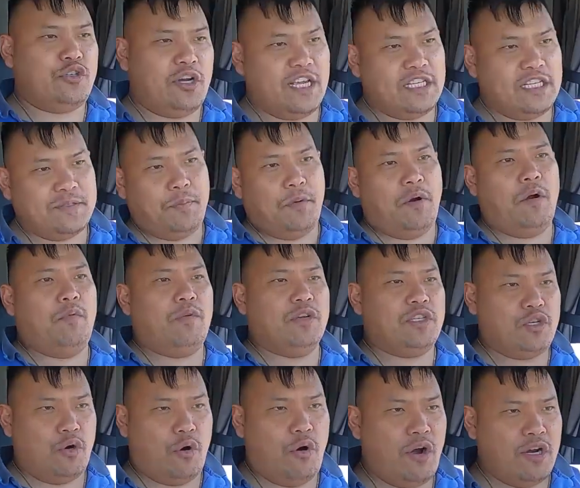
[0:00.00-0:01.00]
Transport
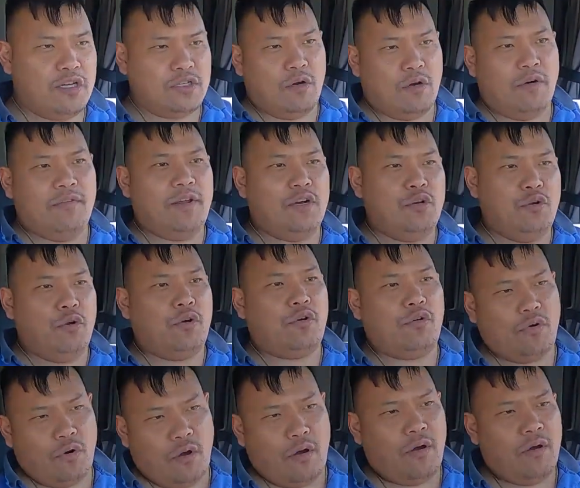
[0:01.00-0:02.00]
with George over there doing
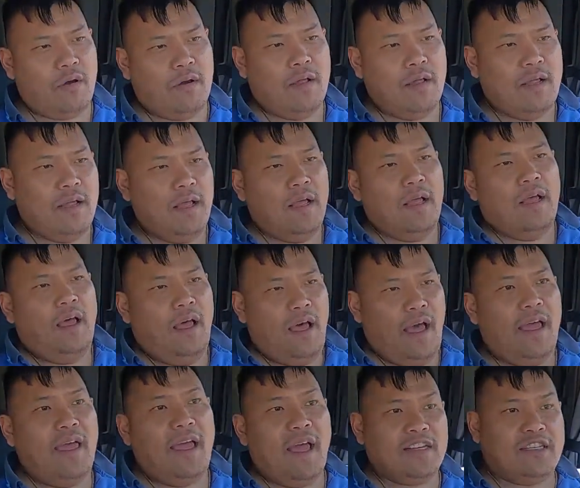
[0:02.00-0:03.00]
crude oil,
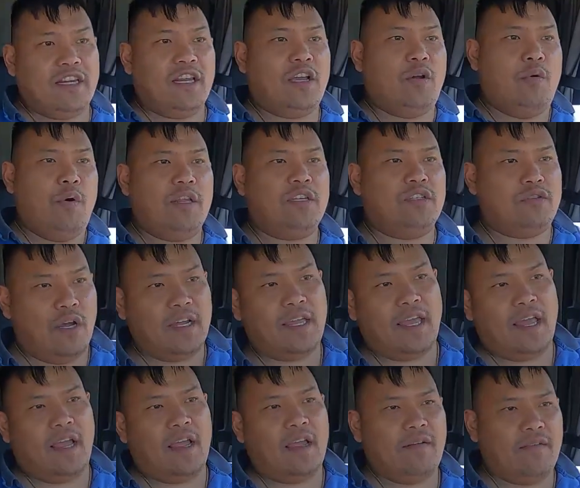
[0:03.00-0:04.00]
I actually quit
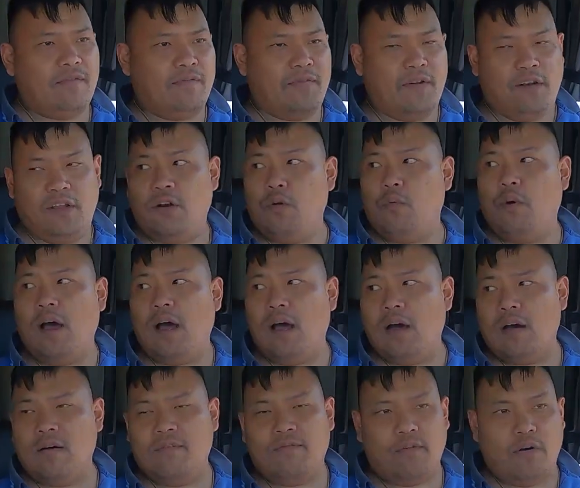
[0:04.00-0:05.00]
trucking for a little
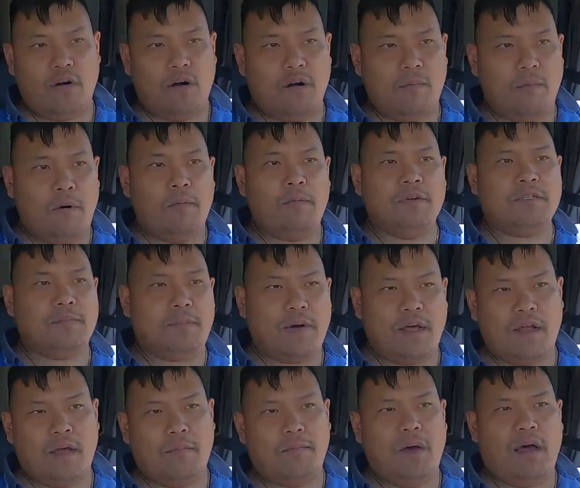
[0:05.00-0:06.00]
while, for almost
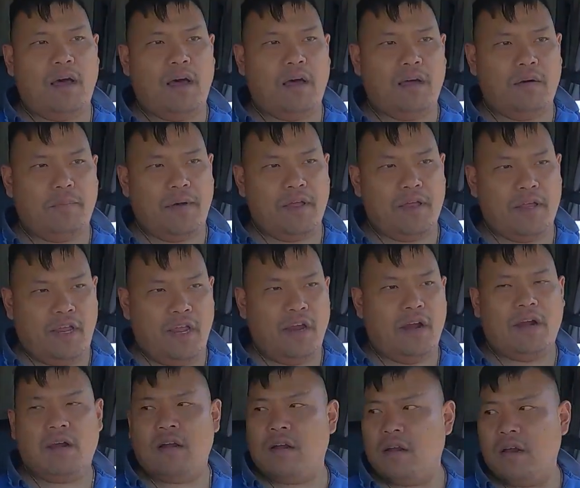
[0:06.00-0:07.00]
about a
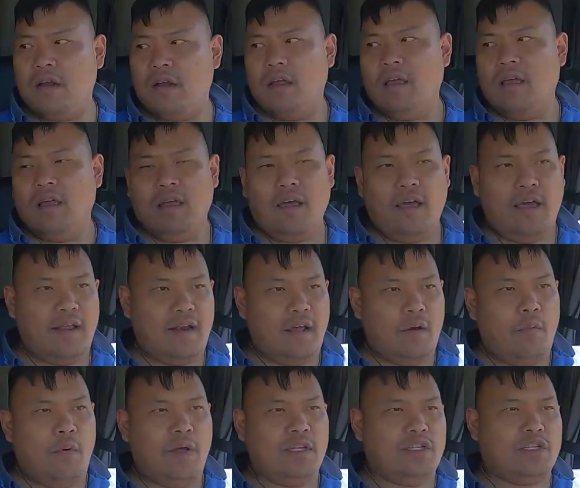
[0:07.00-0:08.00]
year, and I
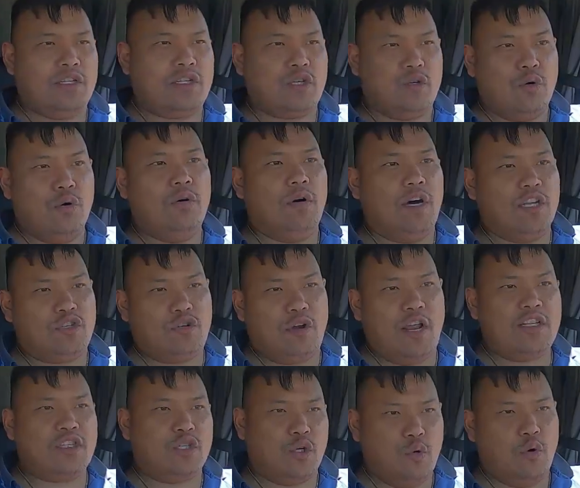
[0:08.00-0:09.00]
went to school, a
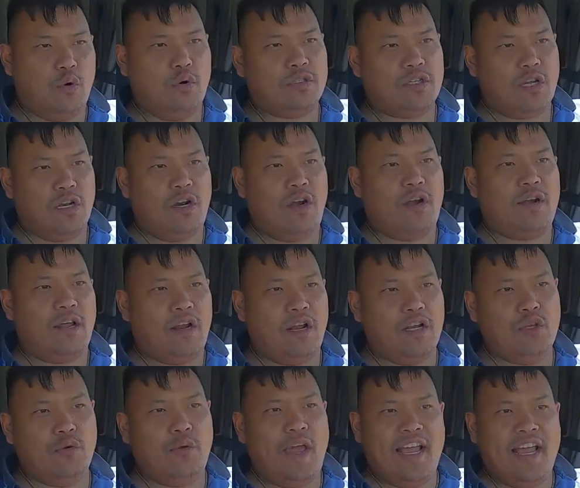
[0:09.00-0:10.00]
trade school, to learn how
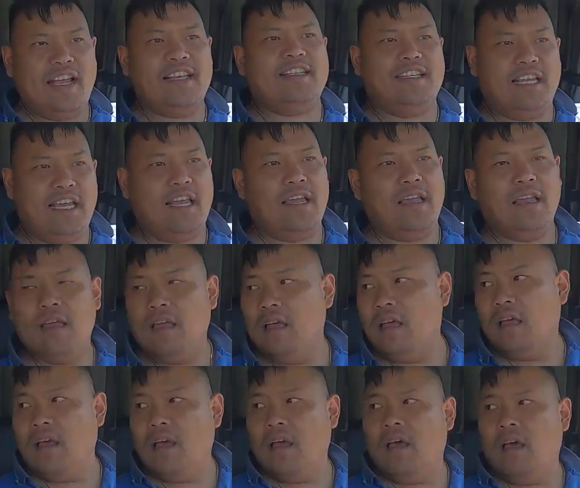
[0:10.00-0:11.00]
to do AC,
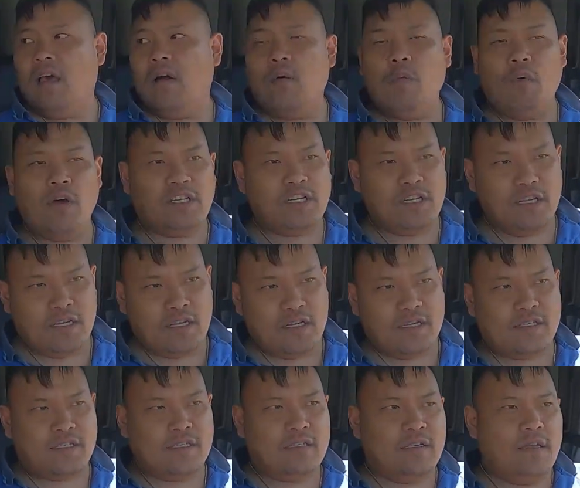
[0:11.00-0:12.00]
which
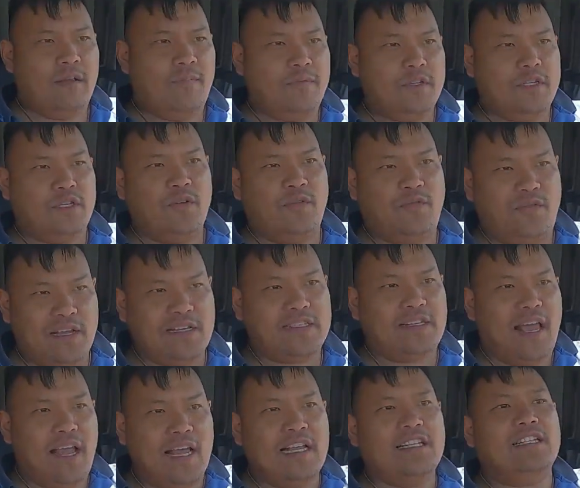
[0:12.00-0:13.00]
is to fix
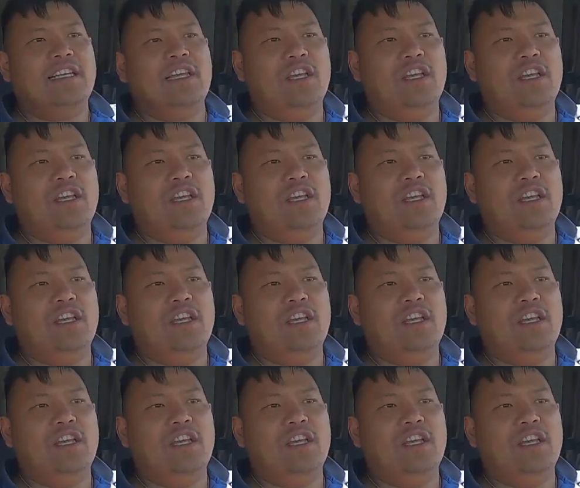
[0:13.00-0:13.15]
AC